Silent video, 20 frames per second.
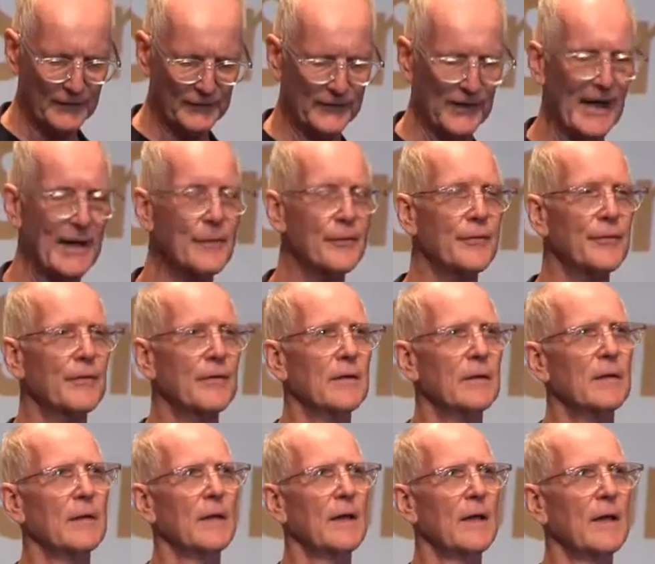death
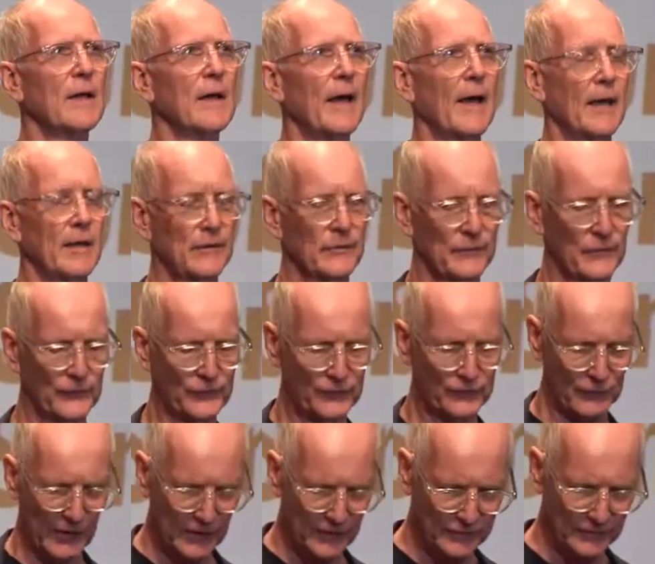and
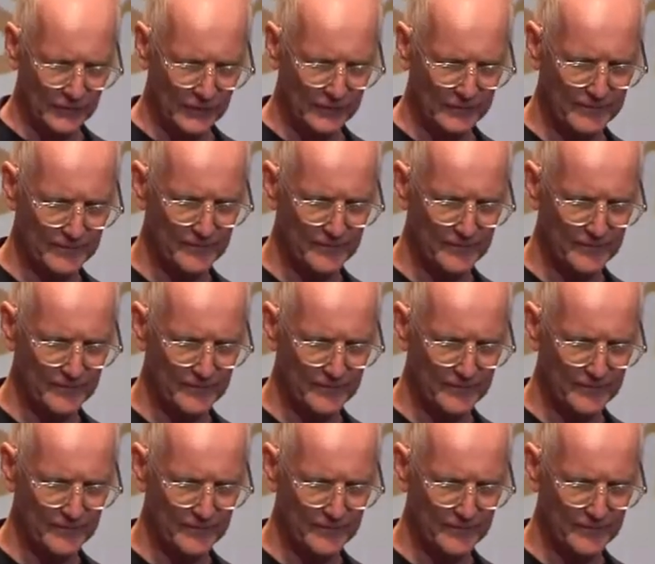destruction,